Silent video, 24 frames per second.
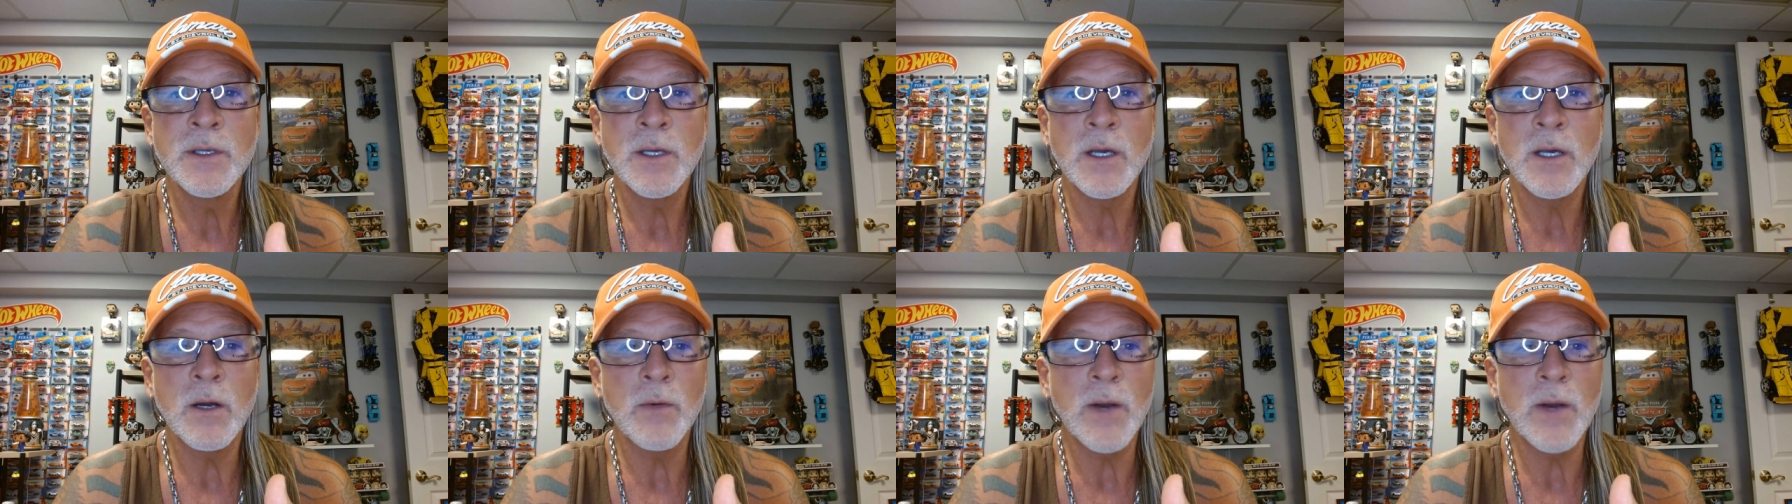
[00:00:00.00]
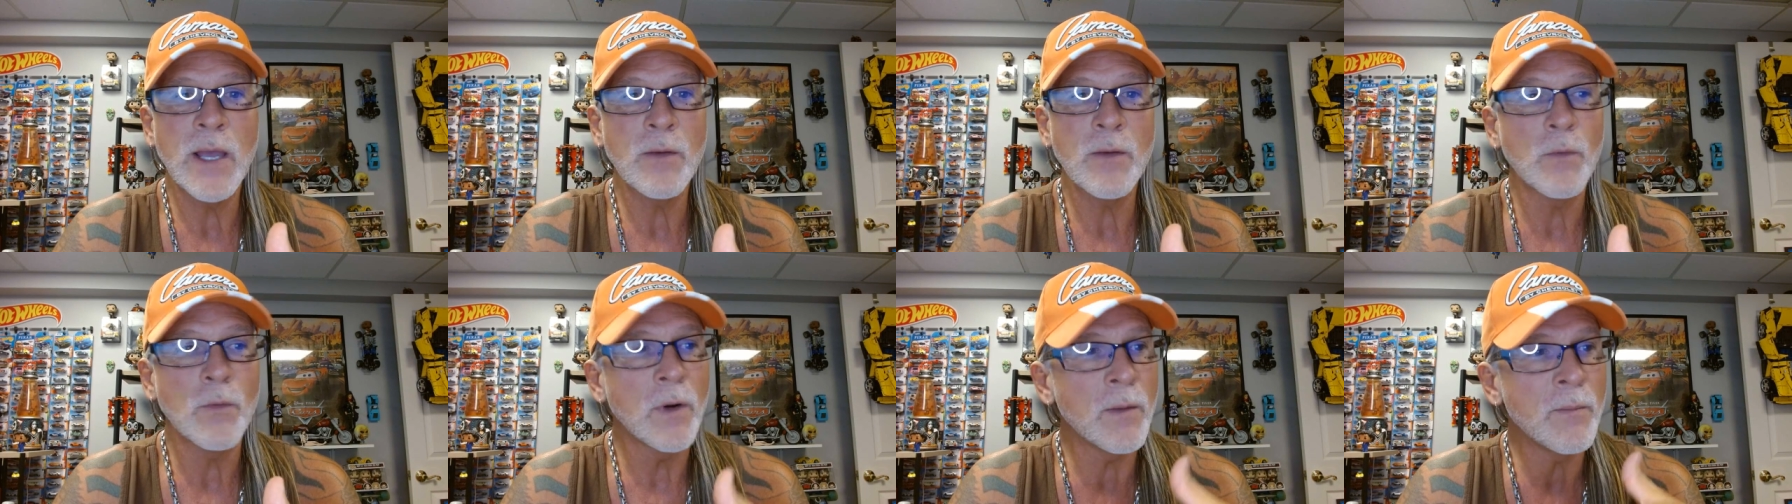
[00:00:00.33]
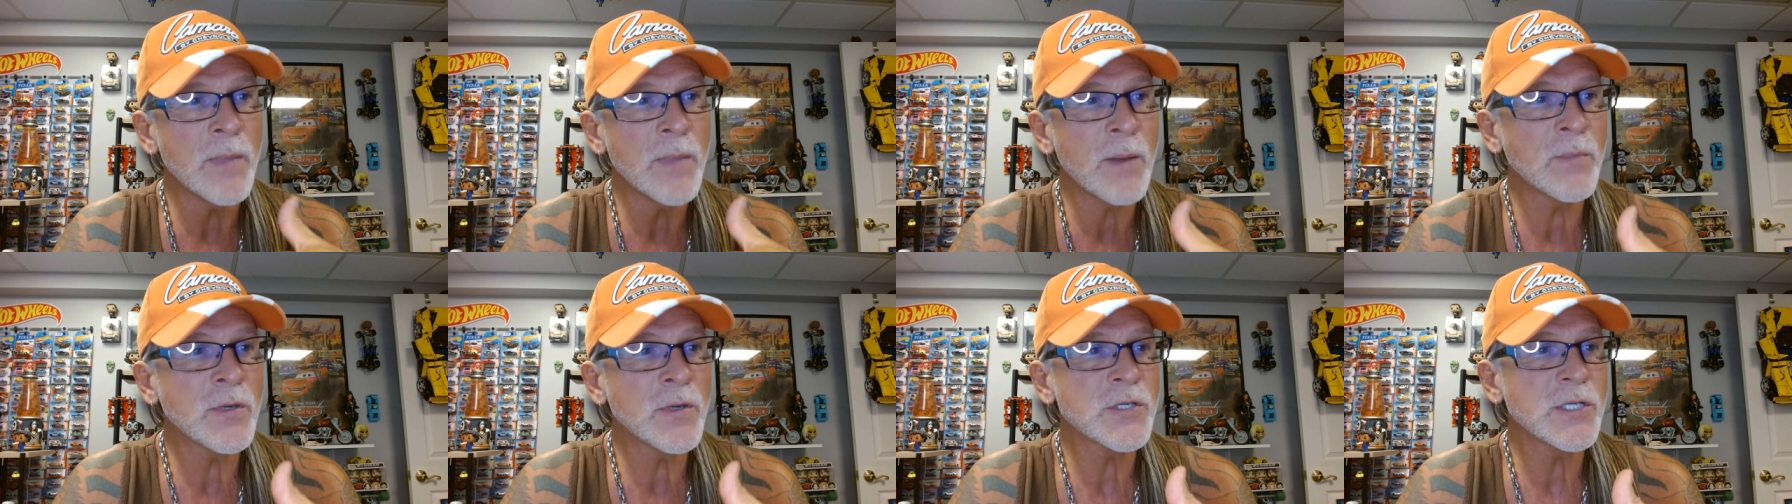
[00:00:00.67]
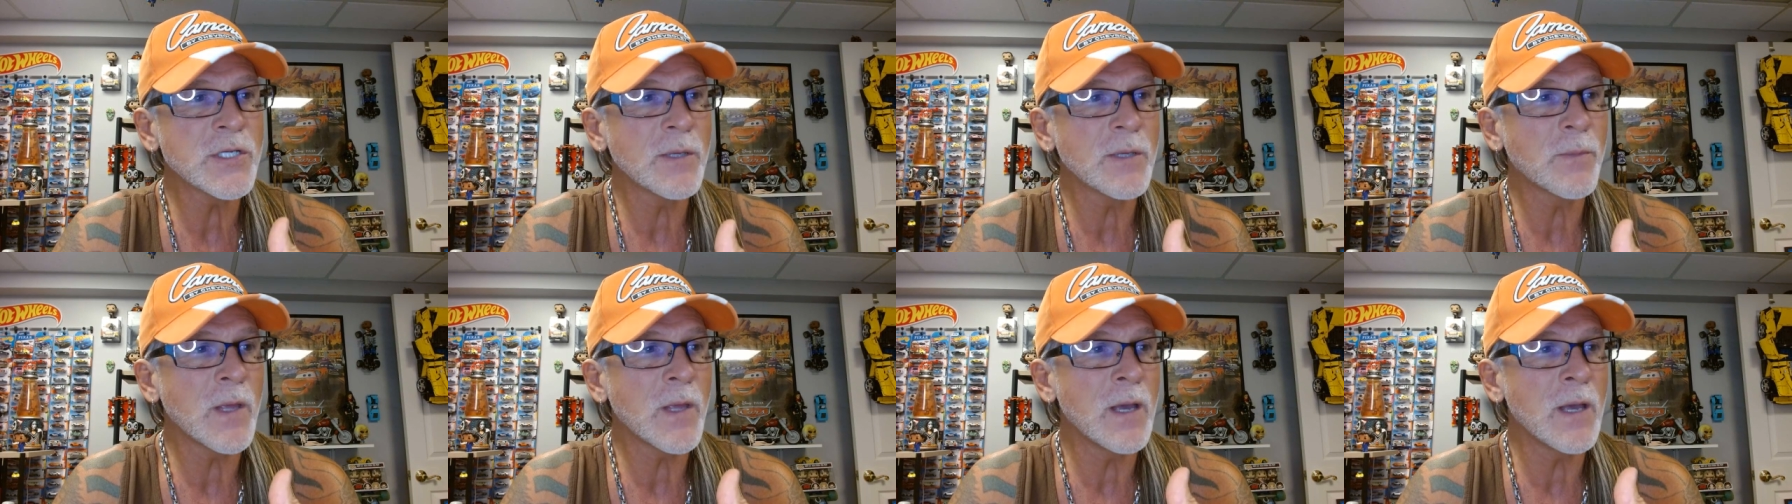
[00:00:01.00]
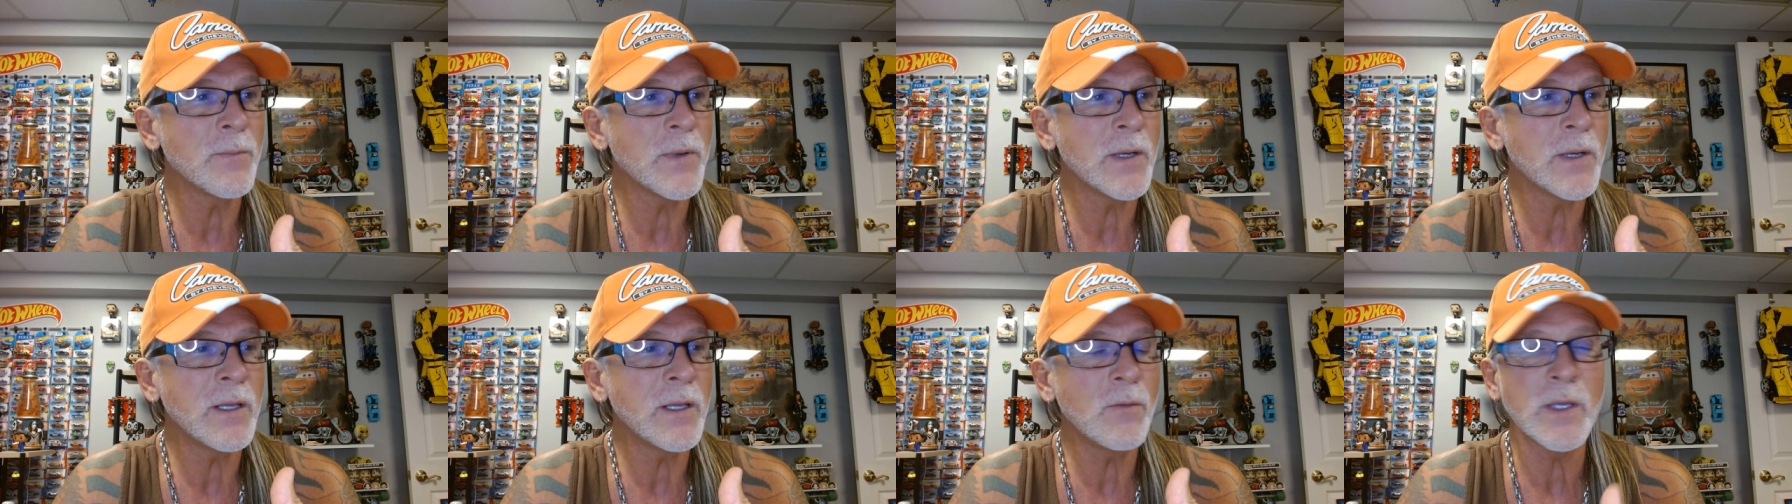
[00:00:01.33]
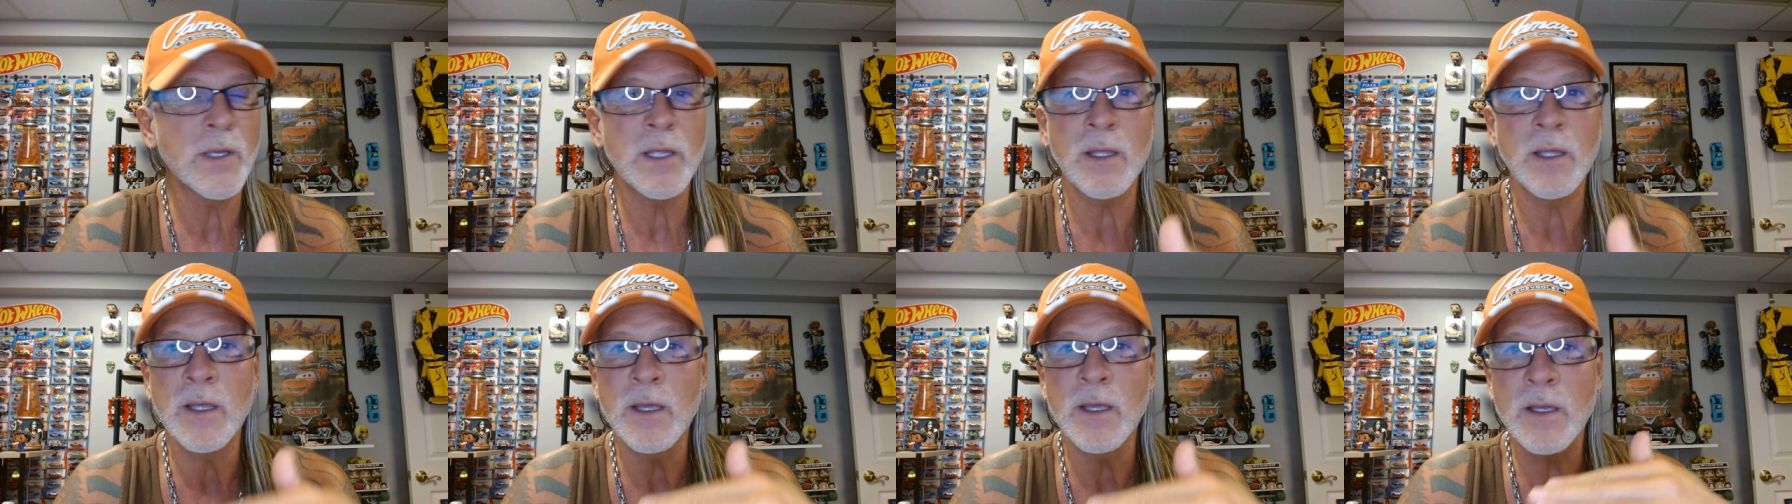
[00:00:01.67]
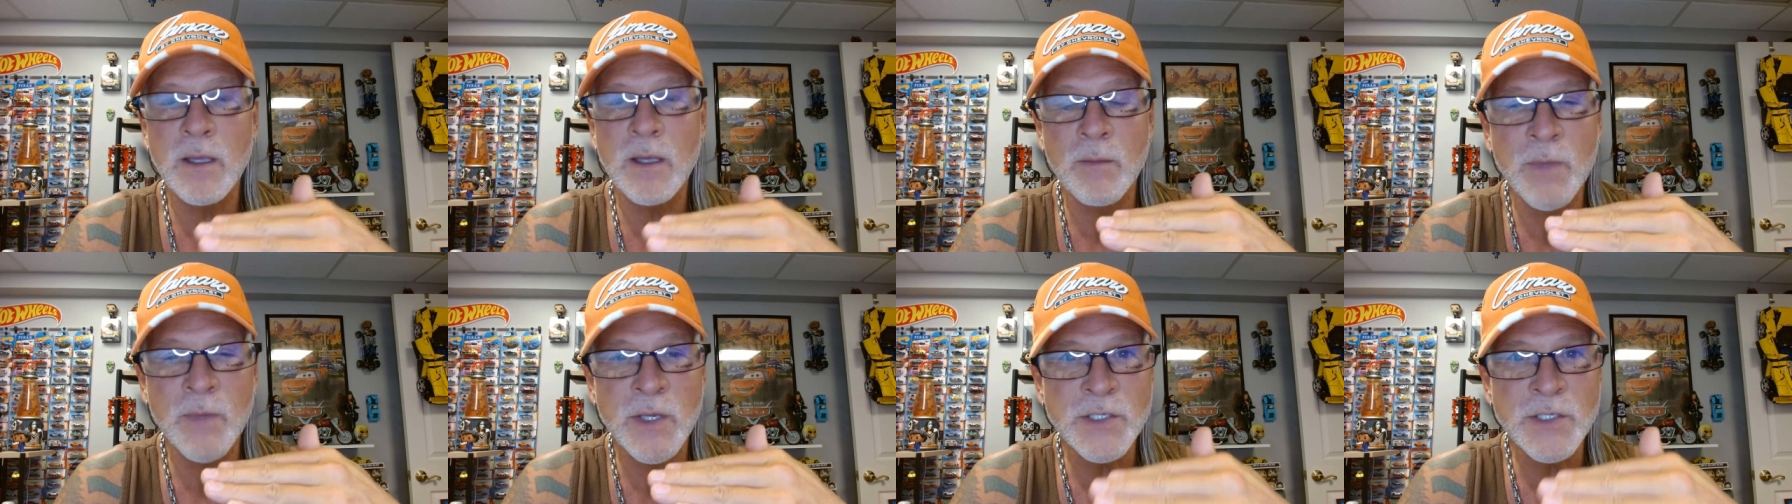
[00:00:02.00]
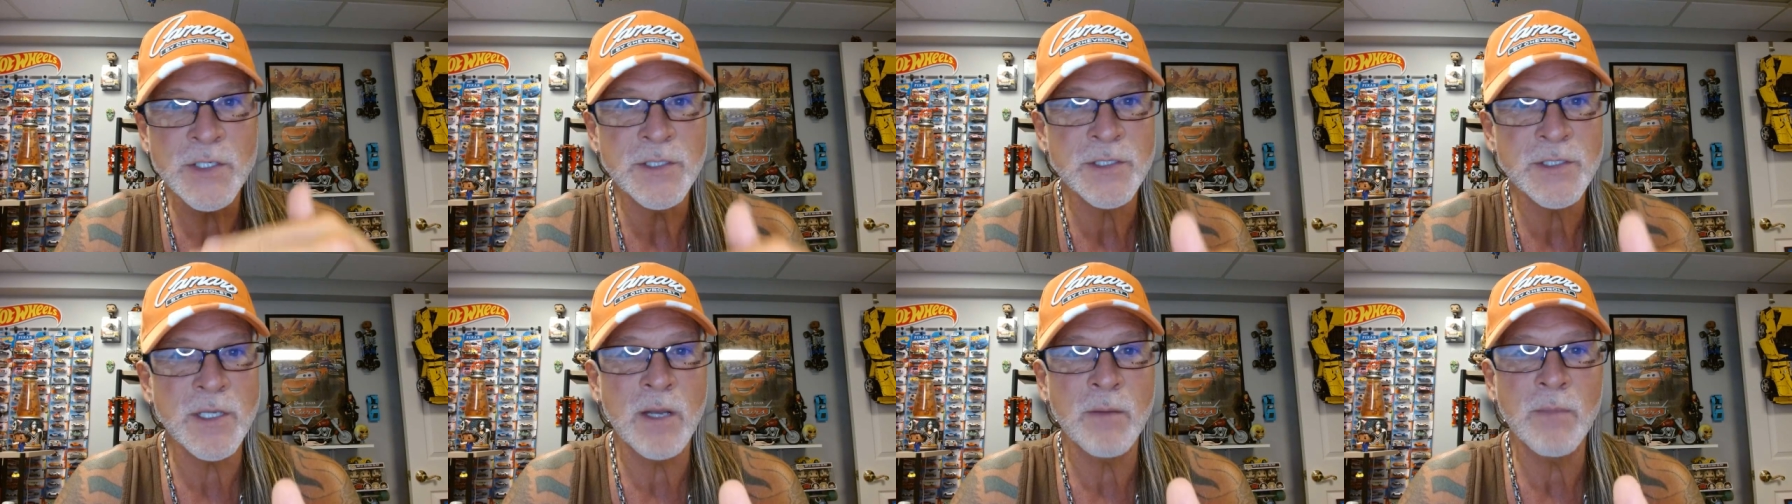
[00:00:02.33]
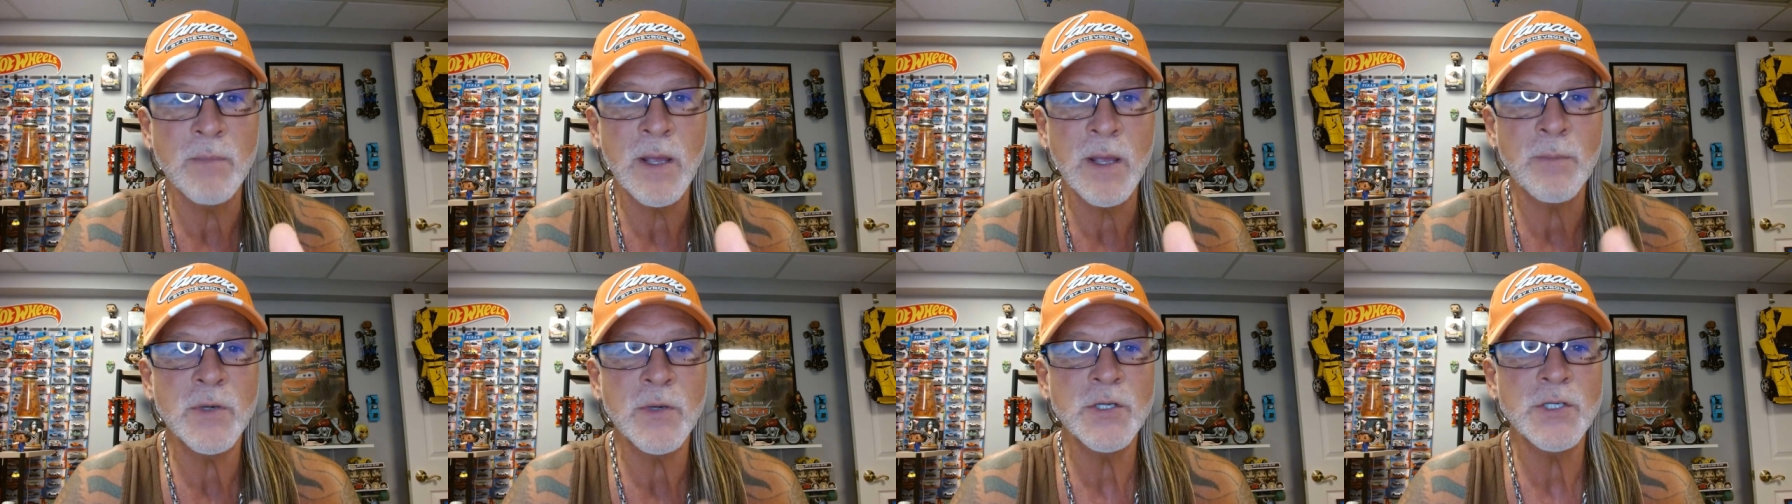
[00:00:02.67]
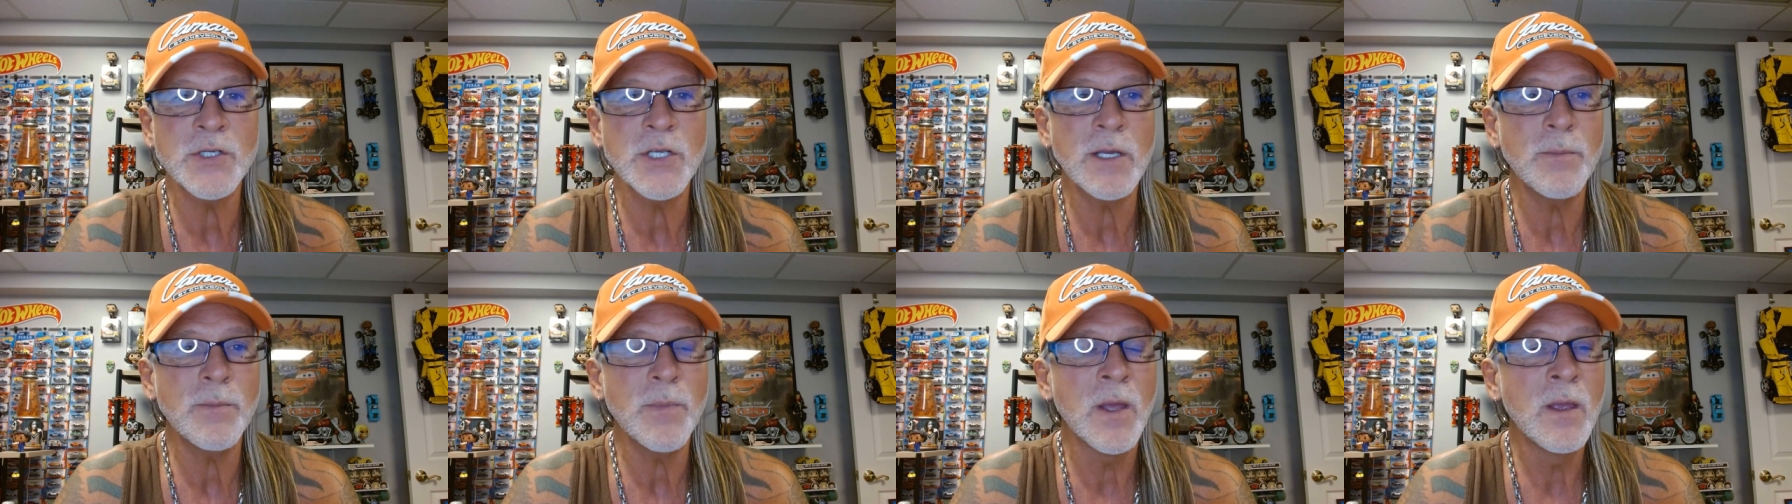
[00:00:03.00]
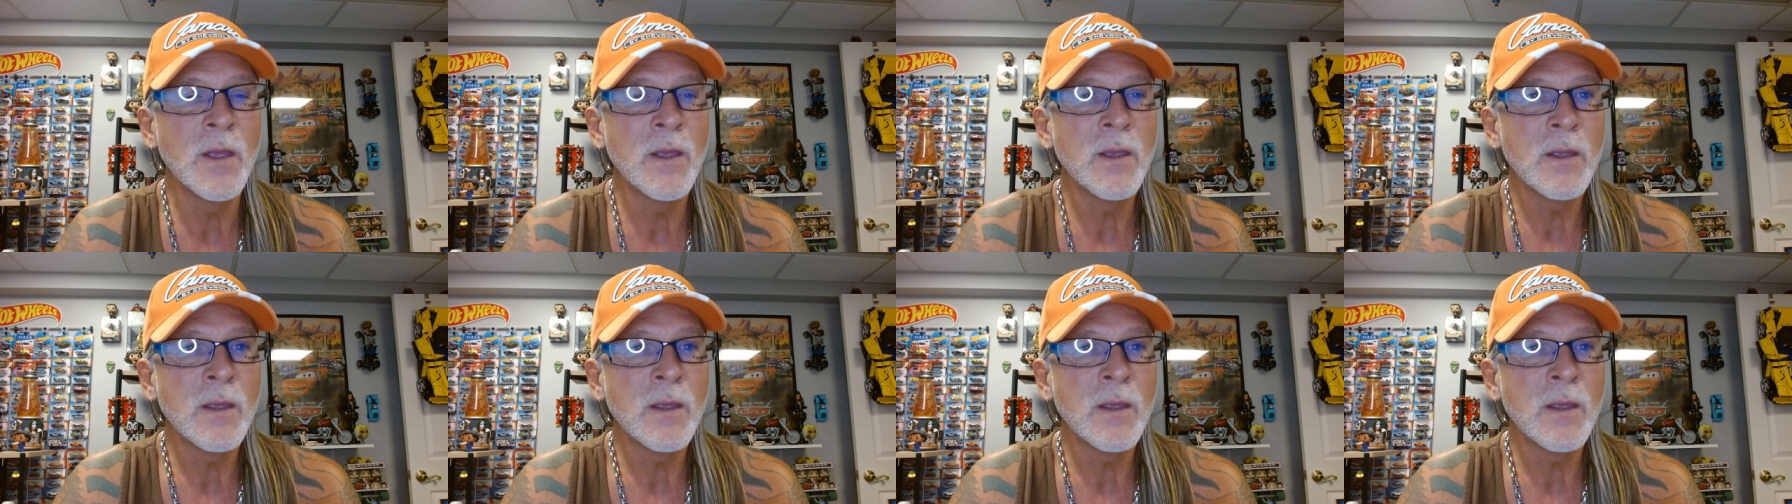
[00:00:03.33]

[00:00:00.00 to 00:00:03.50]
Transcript: All right, we're a membership company. We can get commissions on membership.